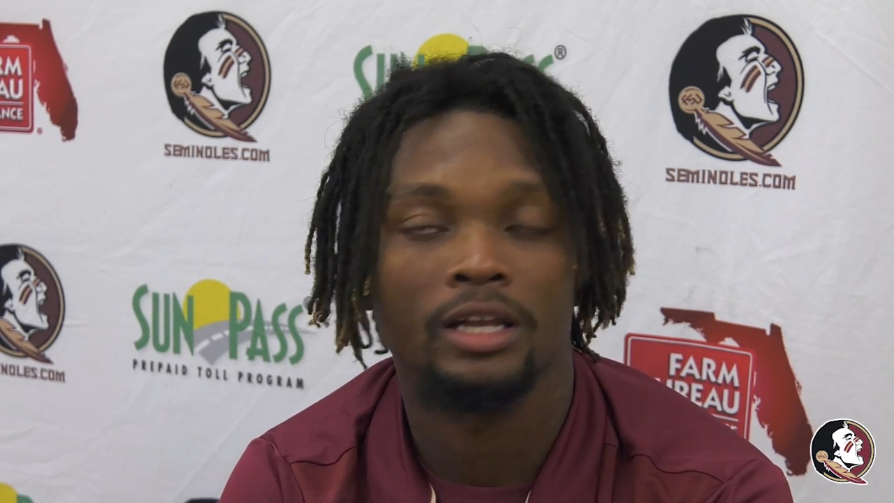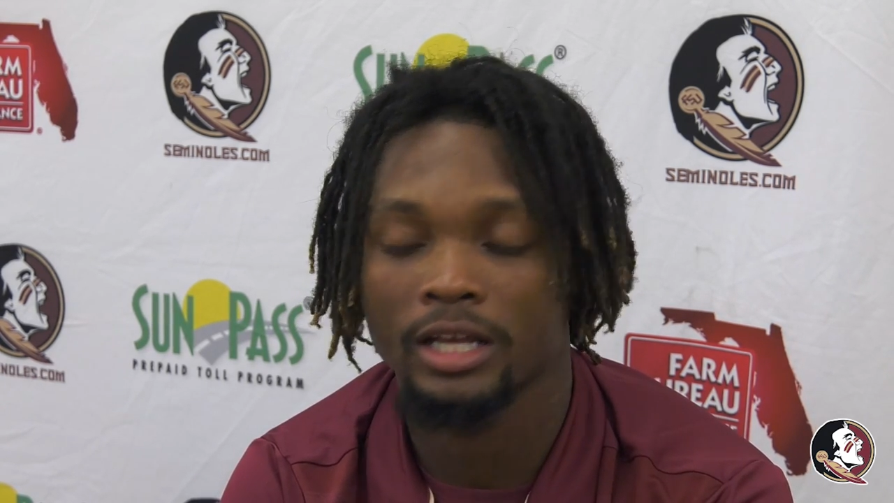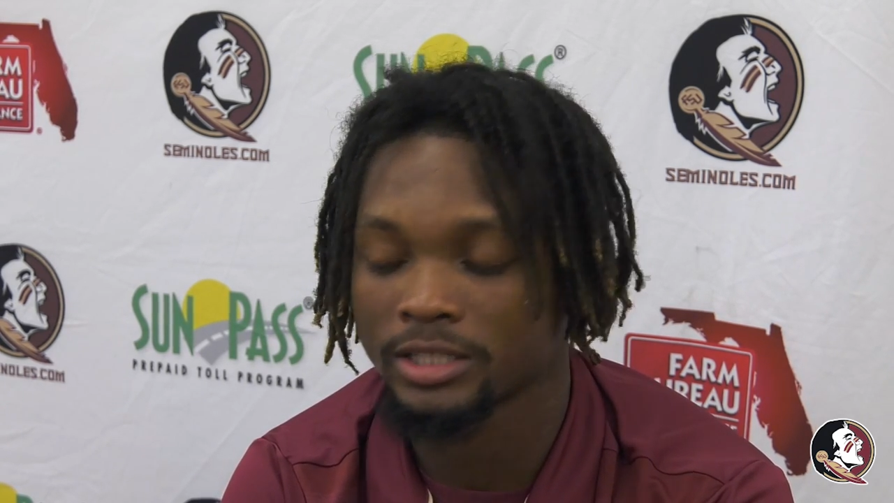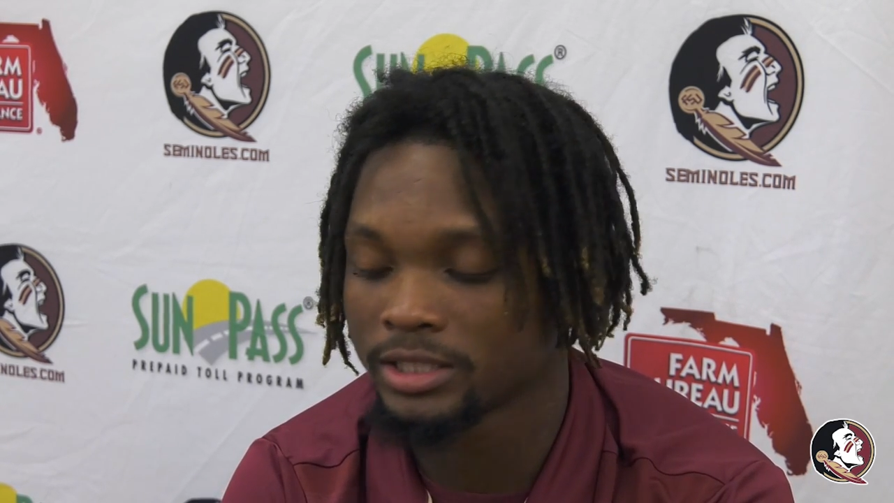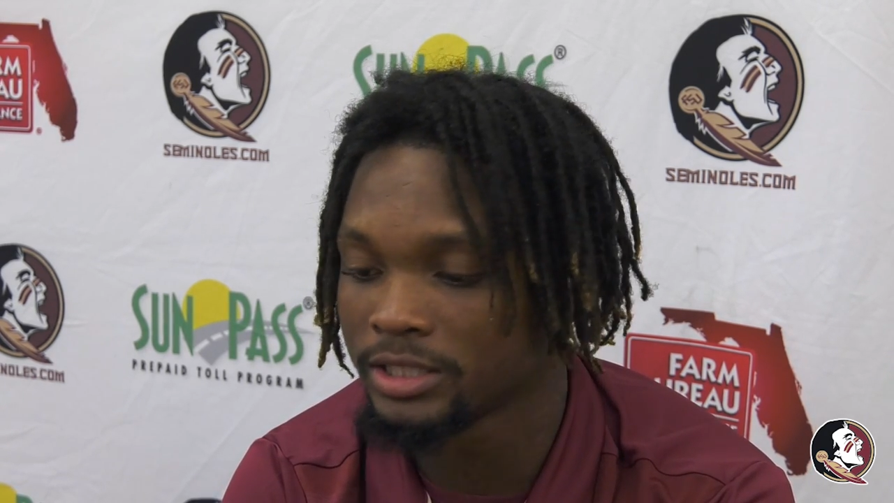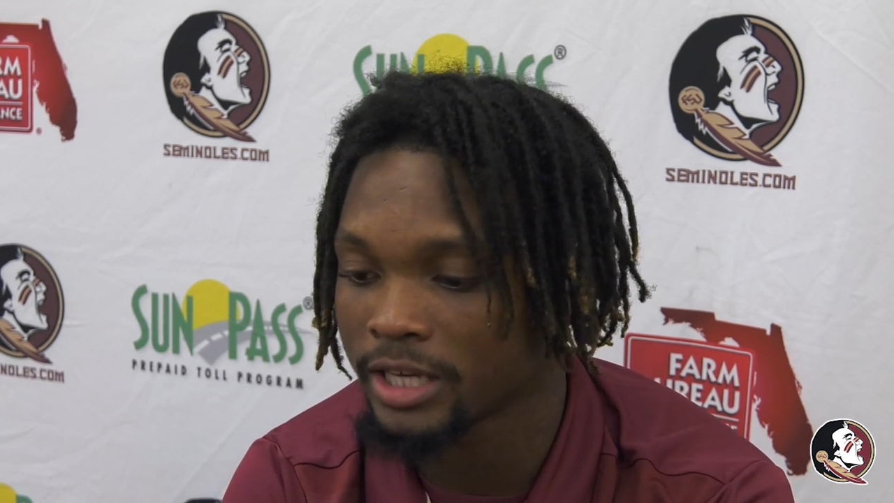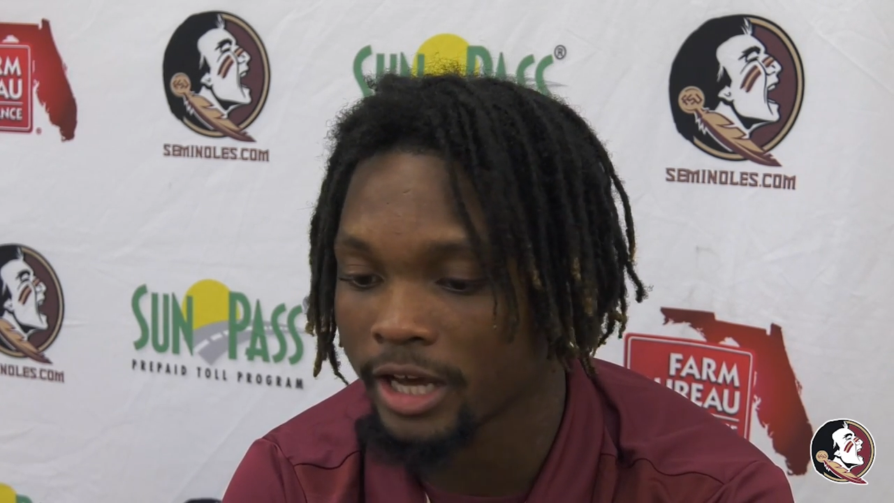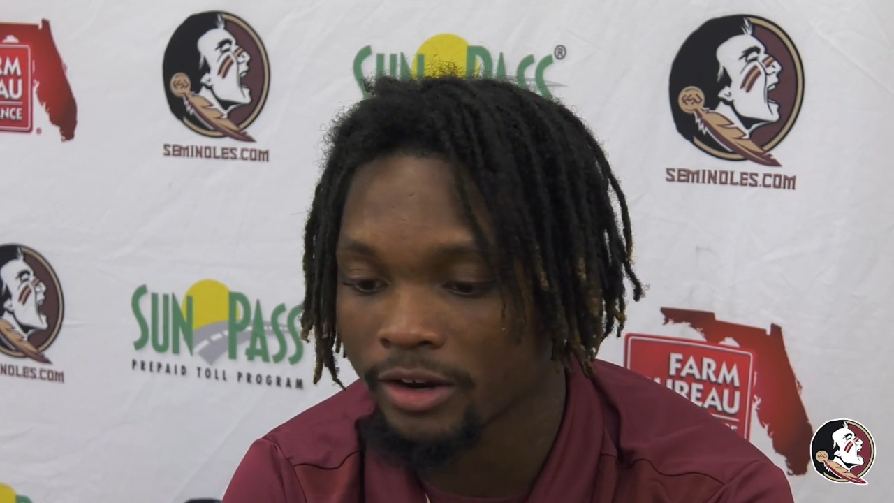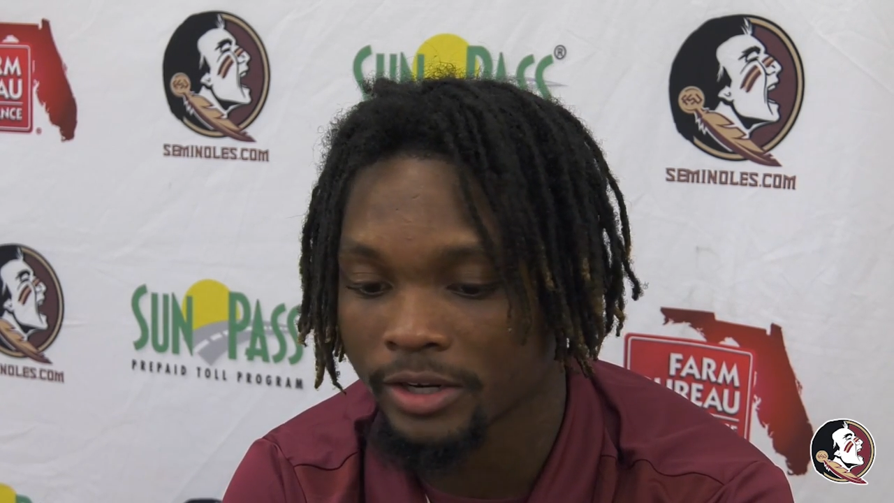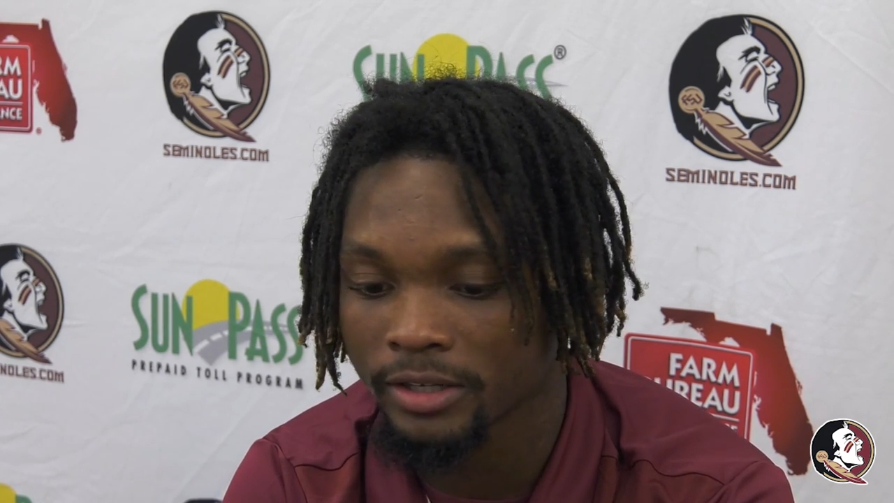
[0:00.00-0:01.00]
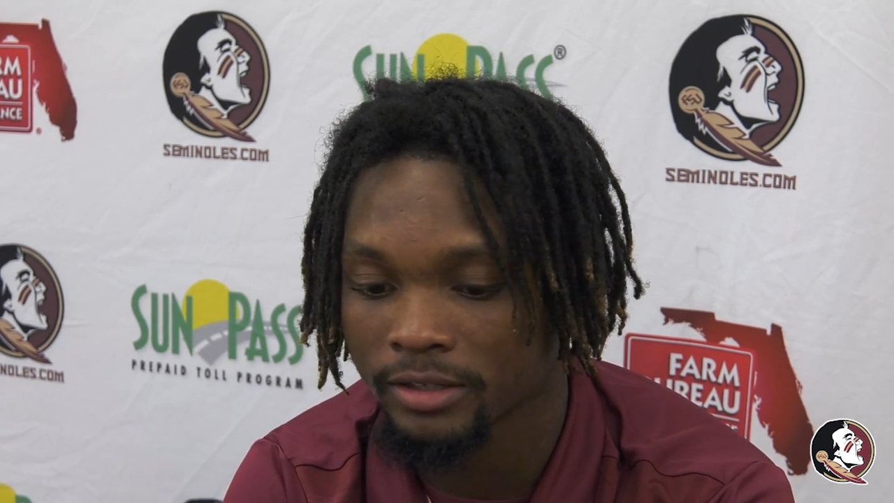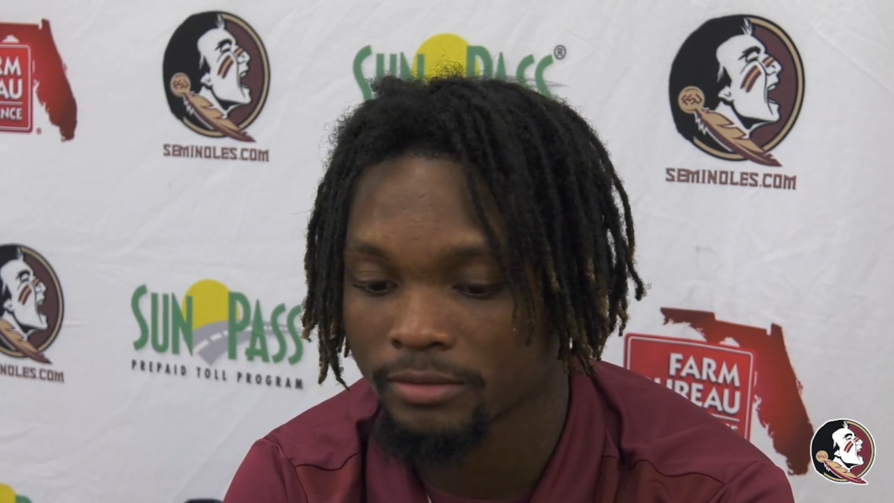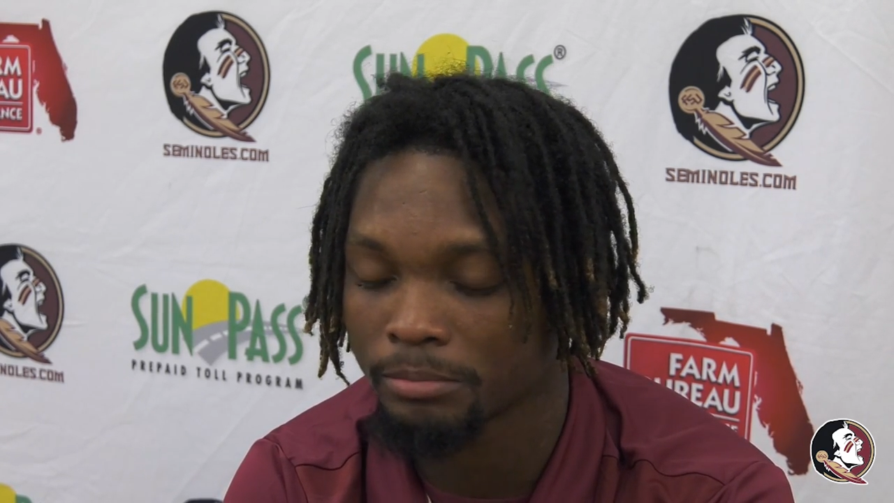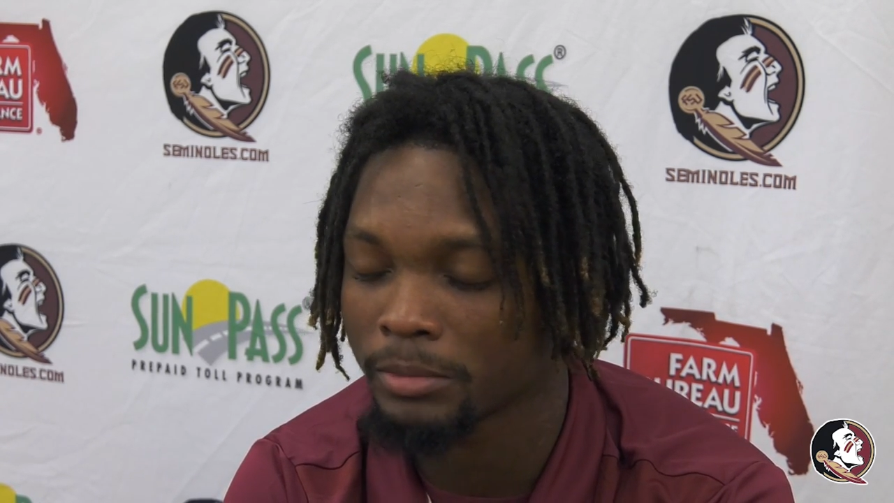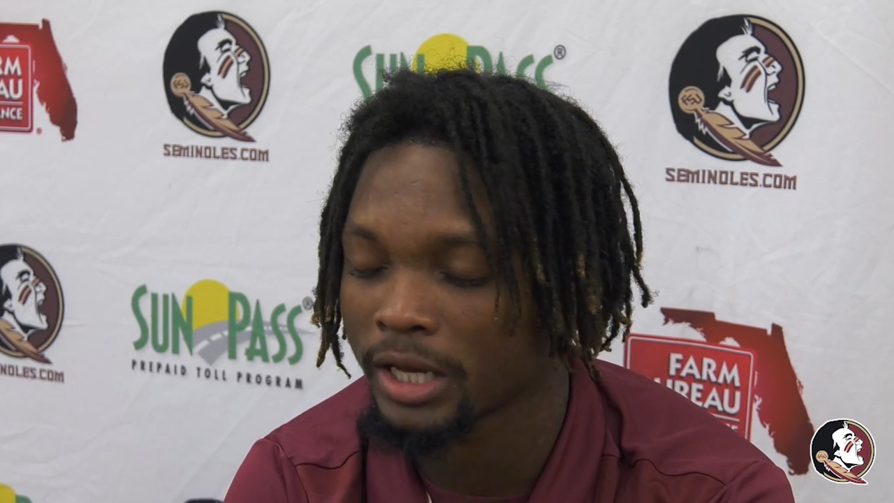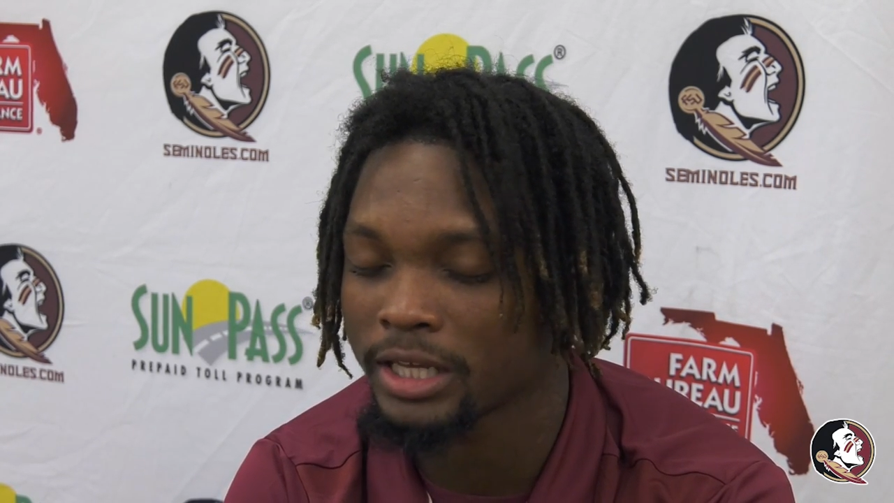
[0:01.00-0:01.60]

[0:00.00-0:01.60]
I see Terry. Man,